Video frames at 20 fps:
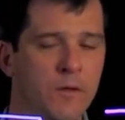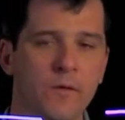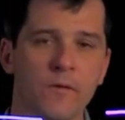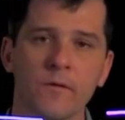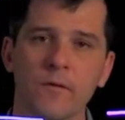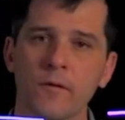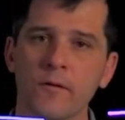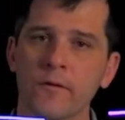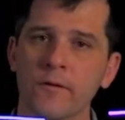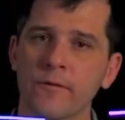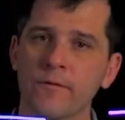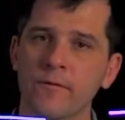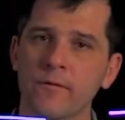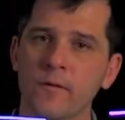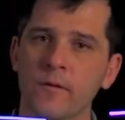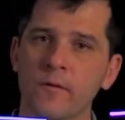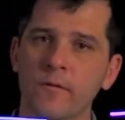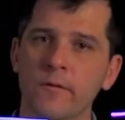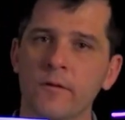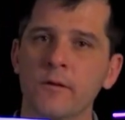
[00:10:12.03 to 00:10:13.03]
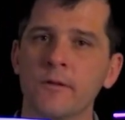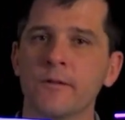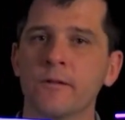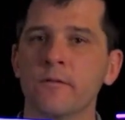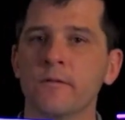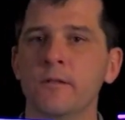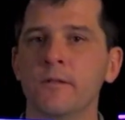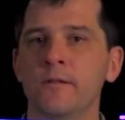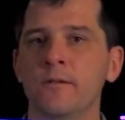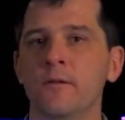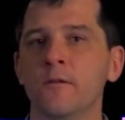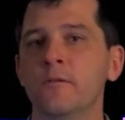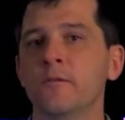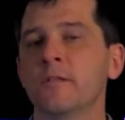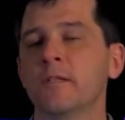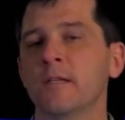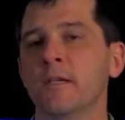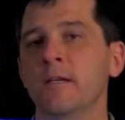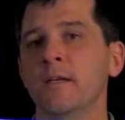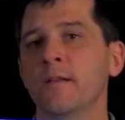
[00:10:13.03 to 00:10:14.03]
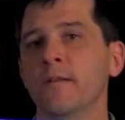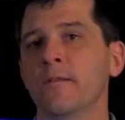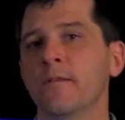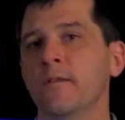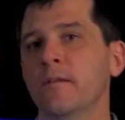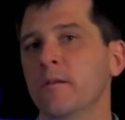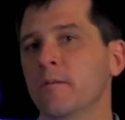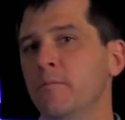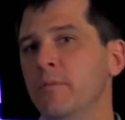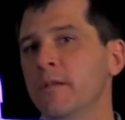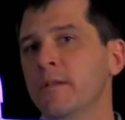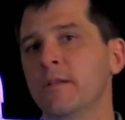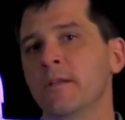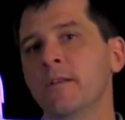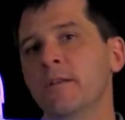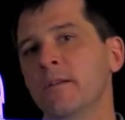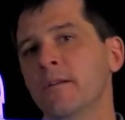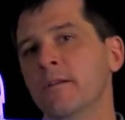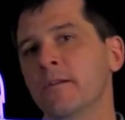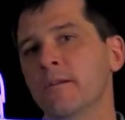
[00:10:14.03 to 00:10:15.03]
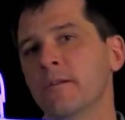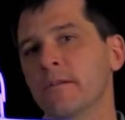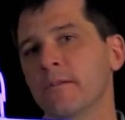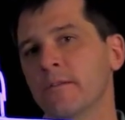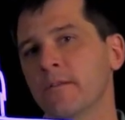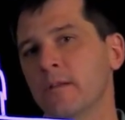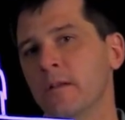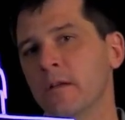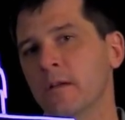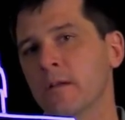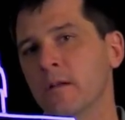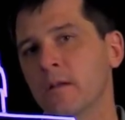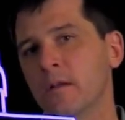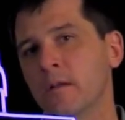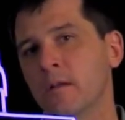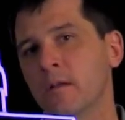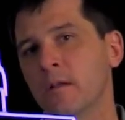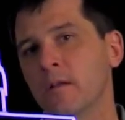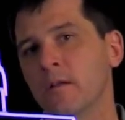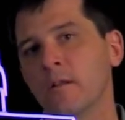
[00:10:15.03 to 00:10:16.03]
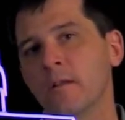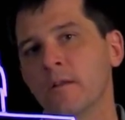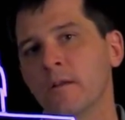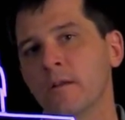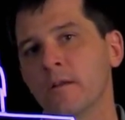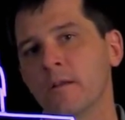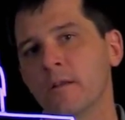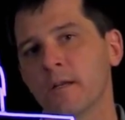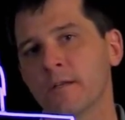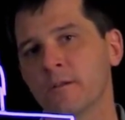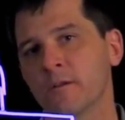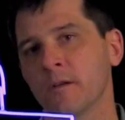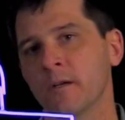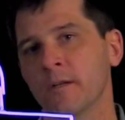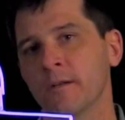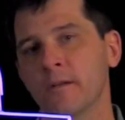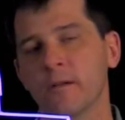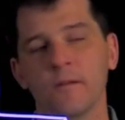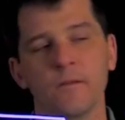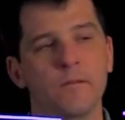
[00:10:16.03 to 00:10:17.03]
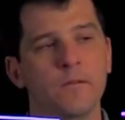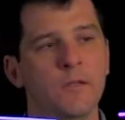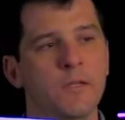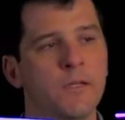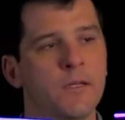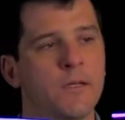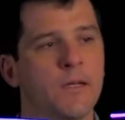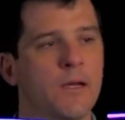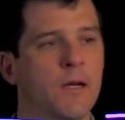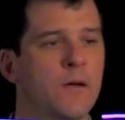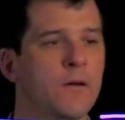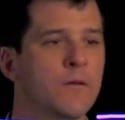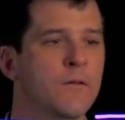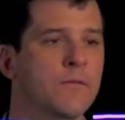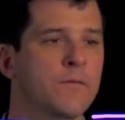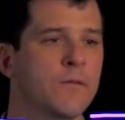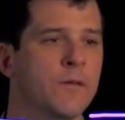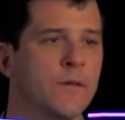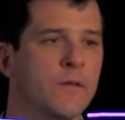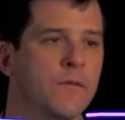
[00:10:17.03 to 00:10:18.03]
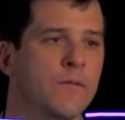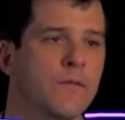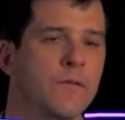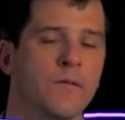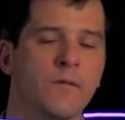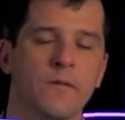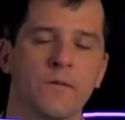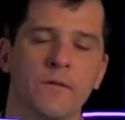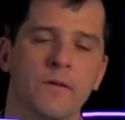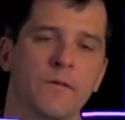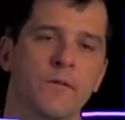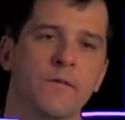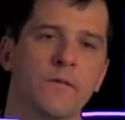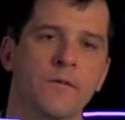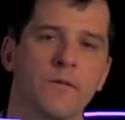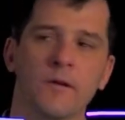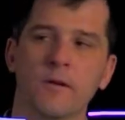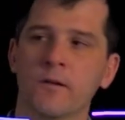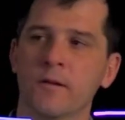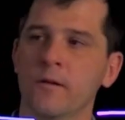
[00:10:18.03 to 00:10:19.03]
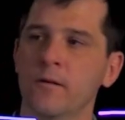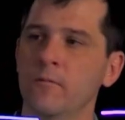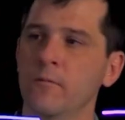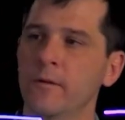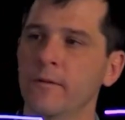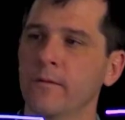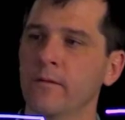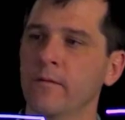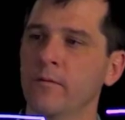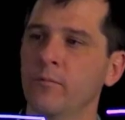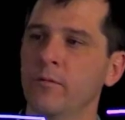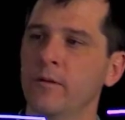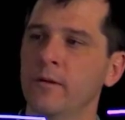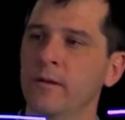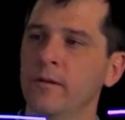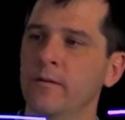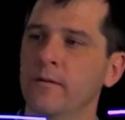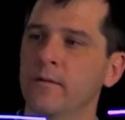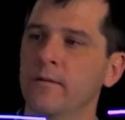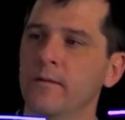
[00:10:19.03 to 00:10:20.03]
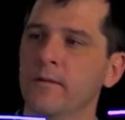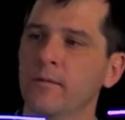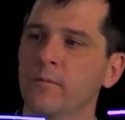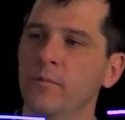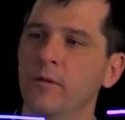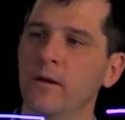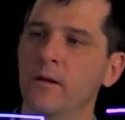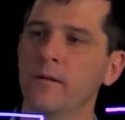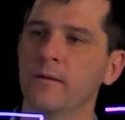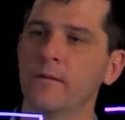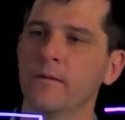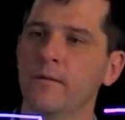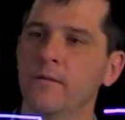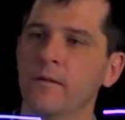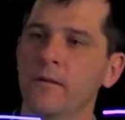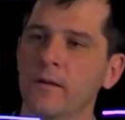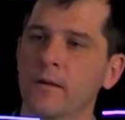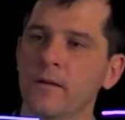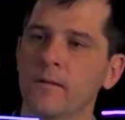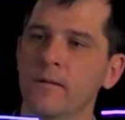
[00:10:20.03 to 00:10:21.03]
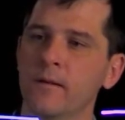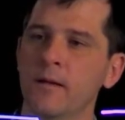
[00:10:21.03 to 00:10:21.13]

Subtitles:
So there's virtually no chance in a billion years that the electron could leak out of this structure once it's put into this polysilicon